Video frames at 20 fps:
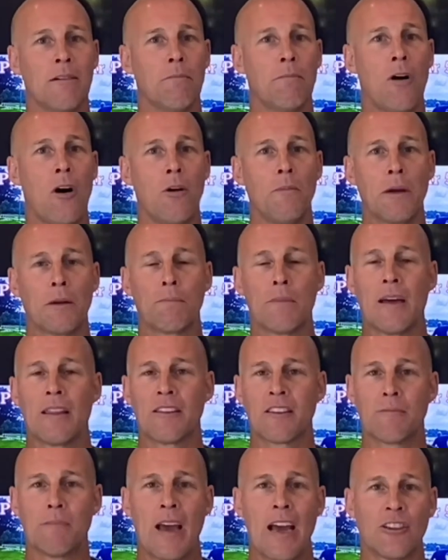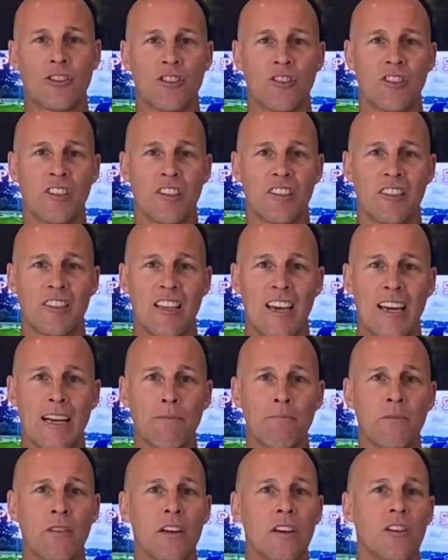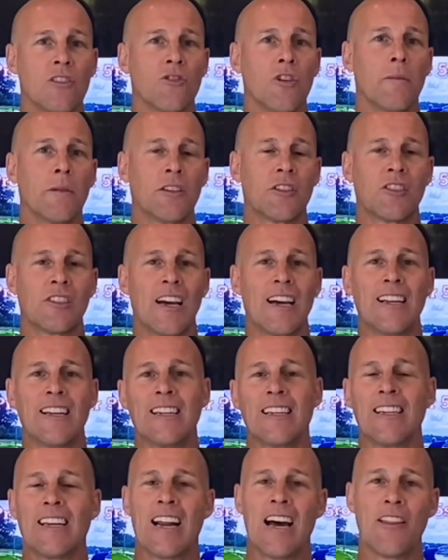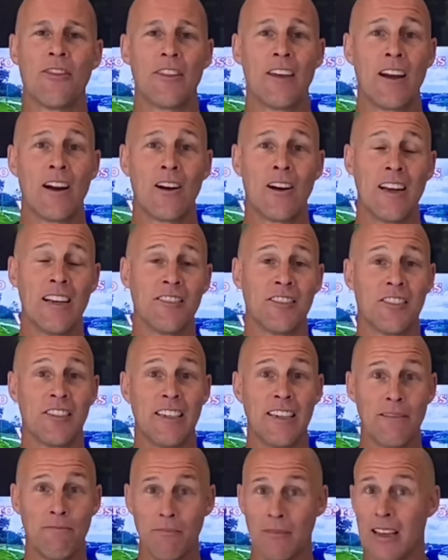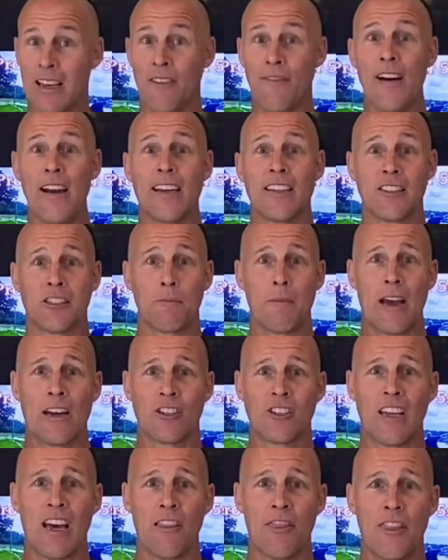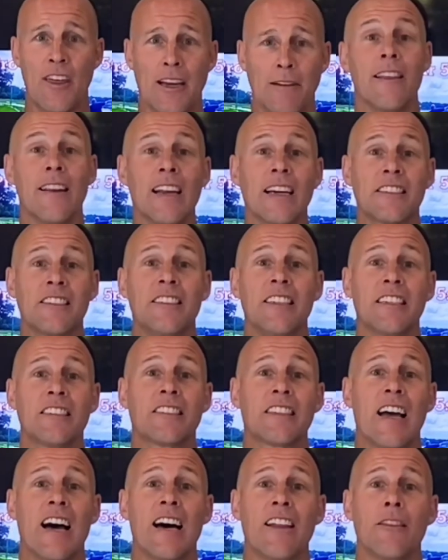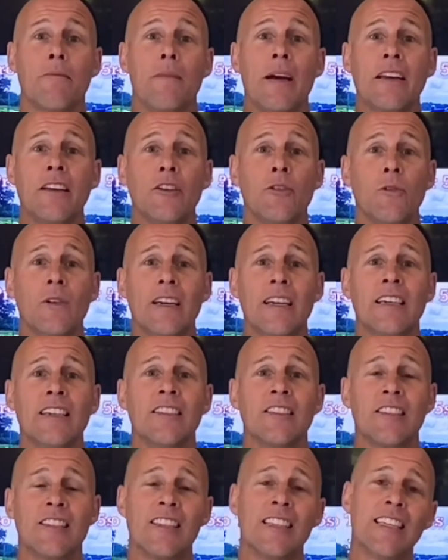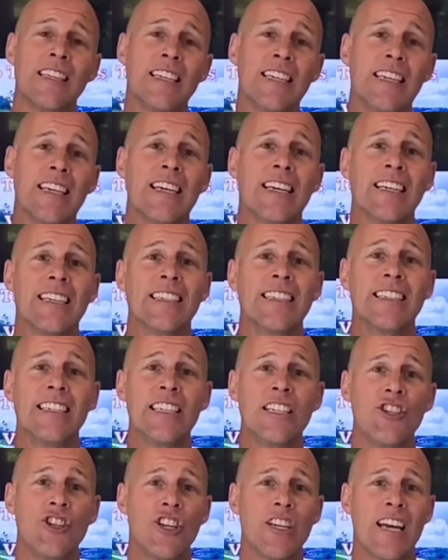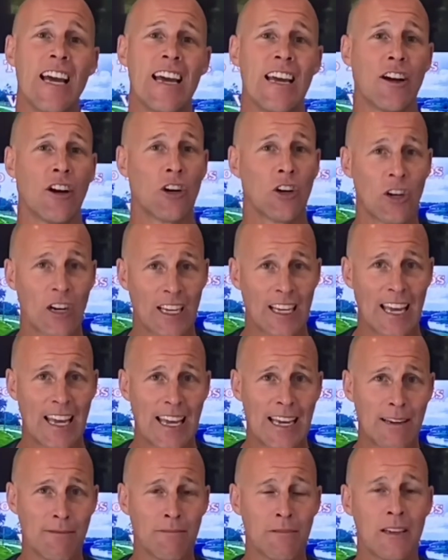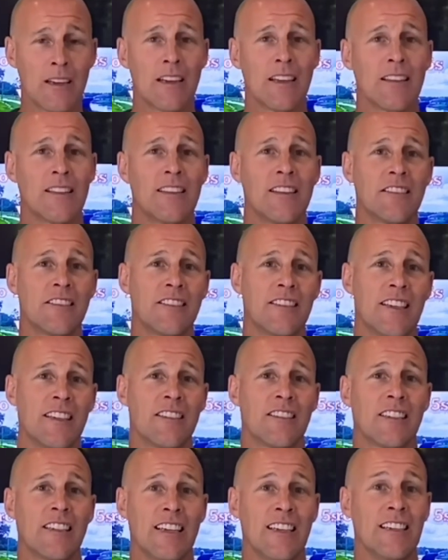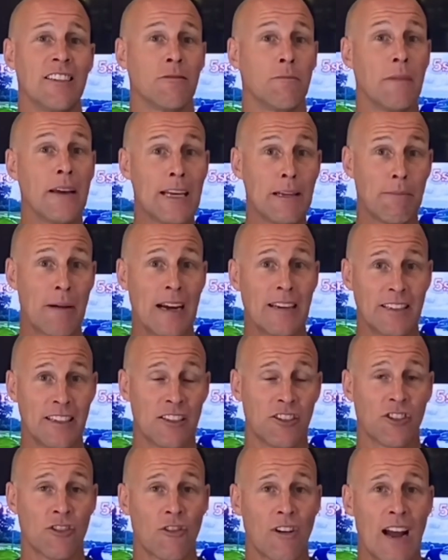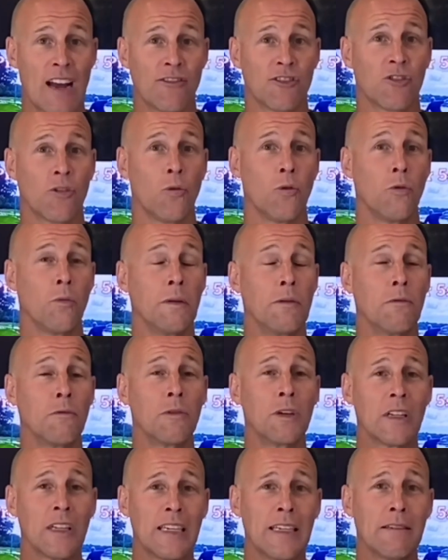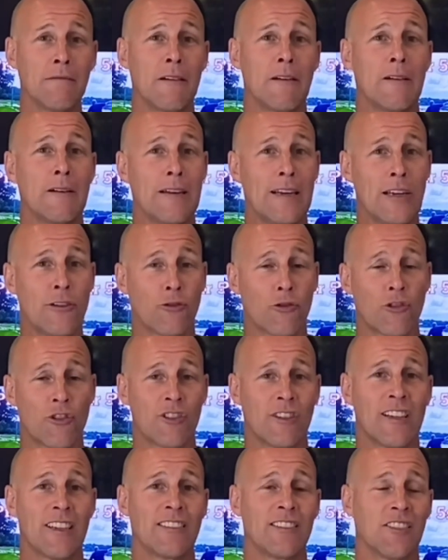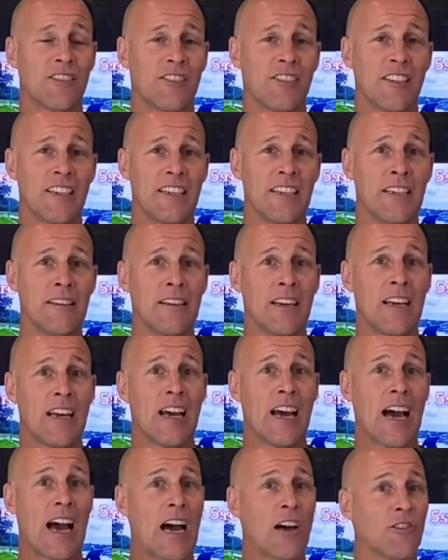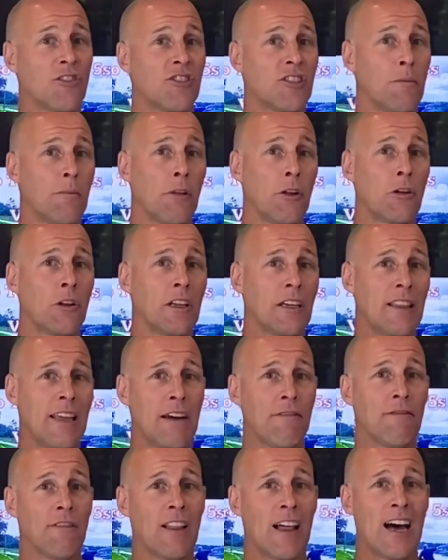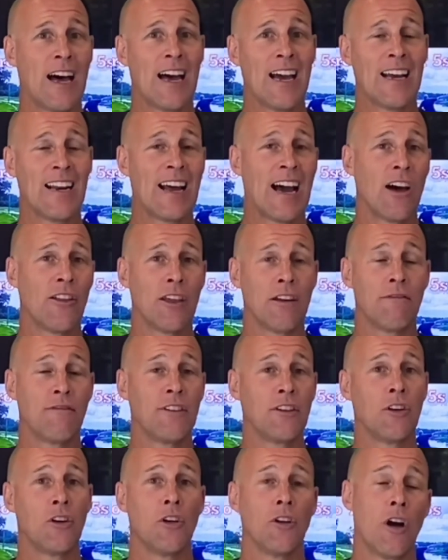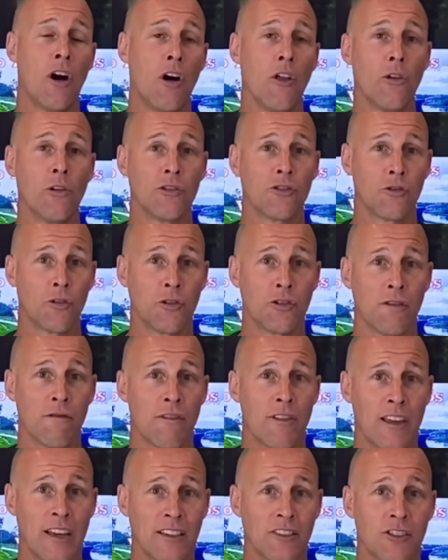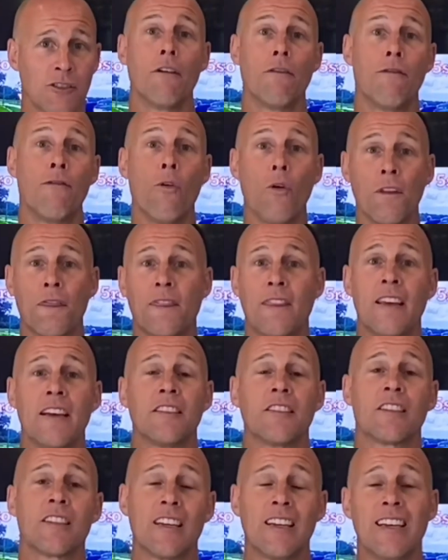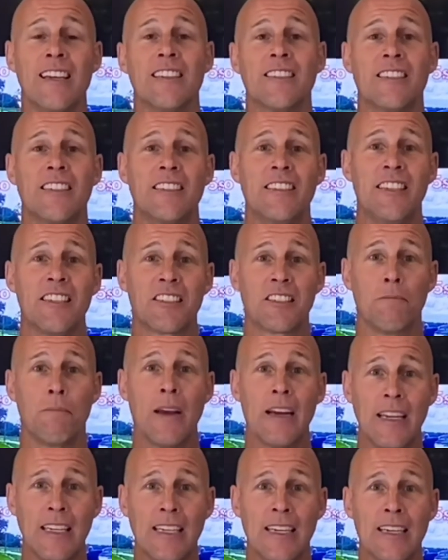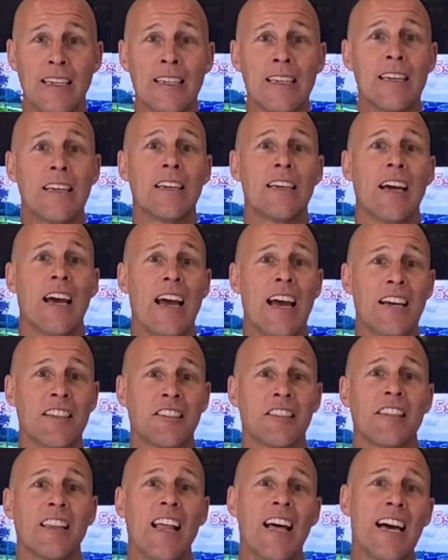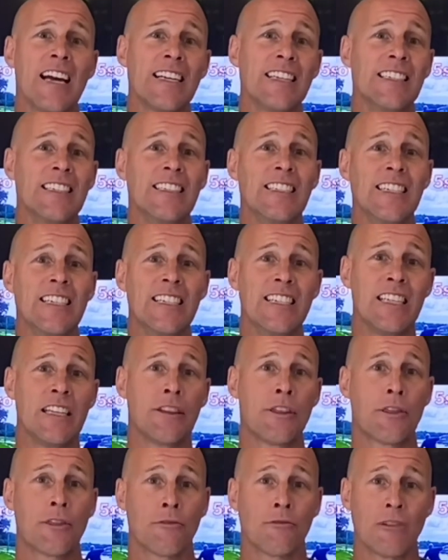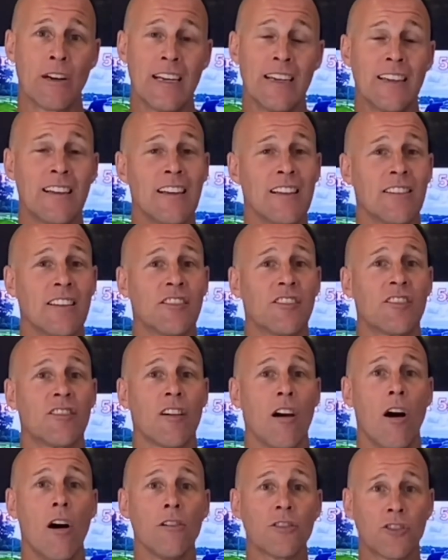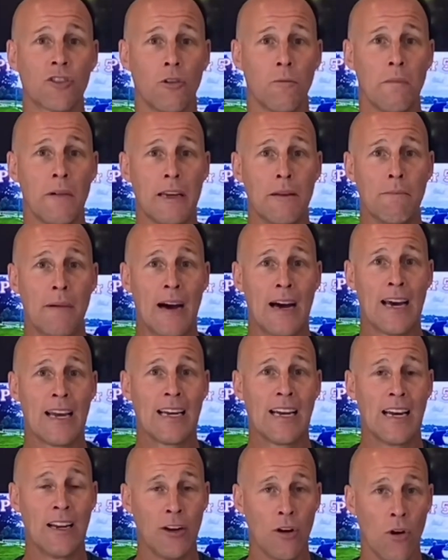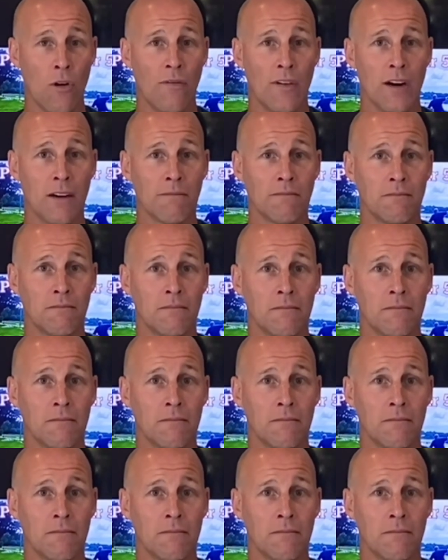Paul Macbeth smashes this thing, so I'm excited to get out there and see if I can smash that thing. The next disc on the menu is the DGA Hurricane. This disc is made by Discraft, so it will be really interesting to see how similarly they fly and how they feel and all those sorts of things. Our fourth disc is the Discmania S-Line DD3. This is also made by Innova,